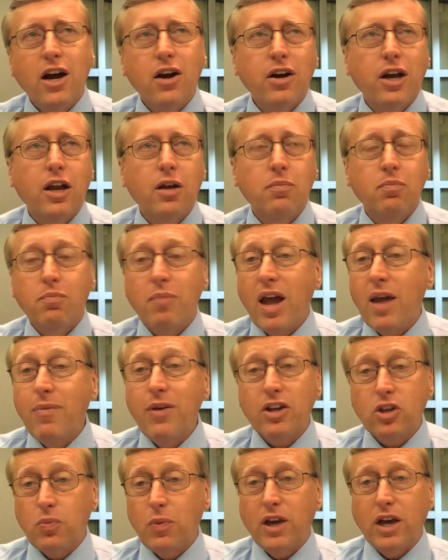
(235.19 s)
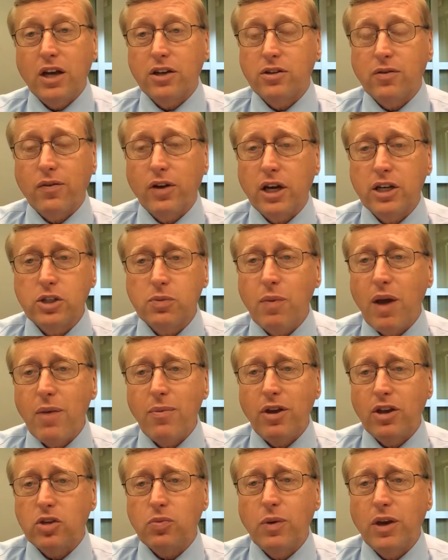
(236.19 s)
And maybe it's because of
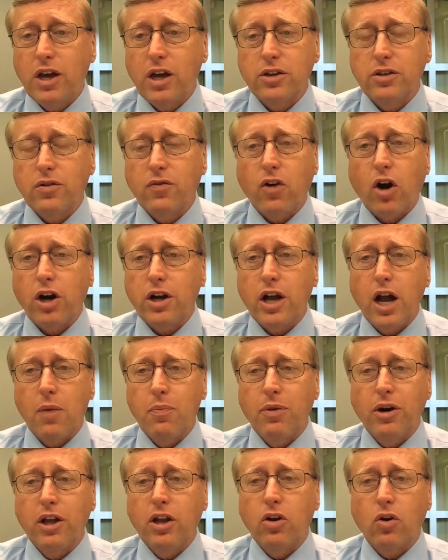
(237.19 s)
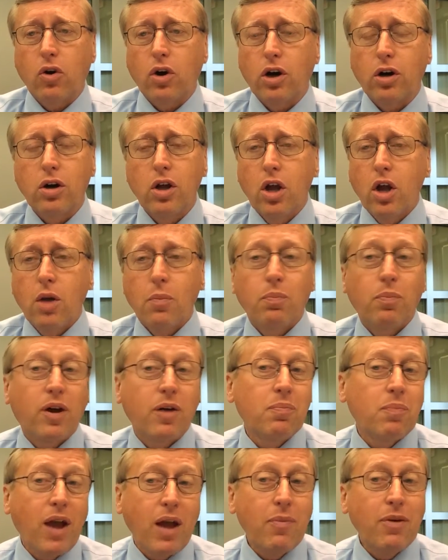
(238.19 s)
us, maybe it's because of our company,
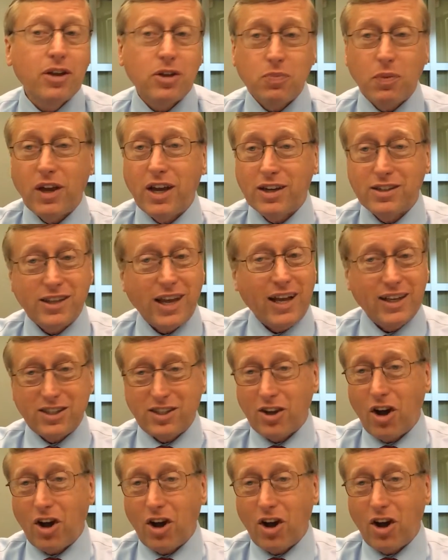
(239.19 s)
but maybe it's because